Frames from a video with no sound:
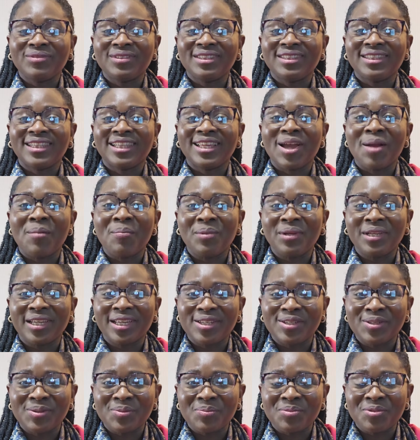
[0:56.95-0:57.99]
the
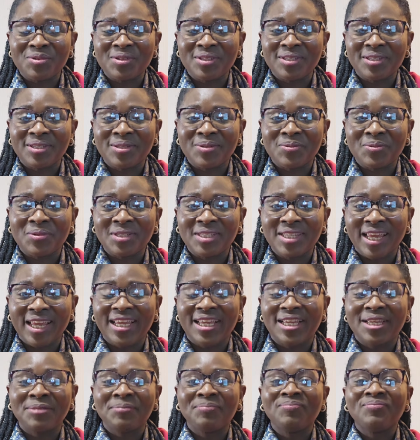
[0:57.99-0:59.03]
application process will
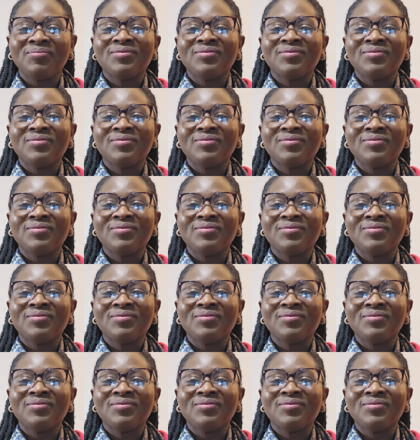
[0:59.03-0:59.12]
take.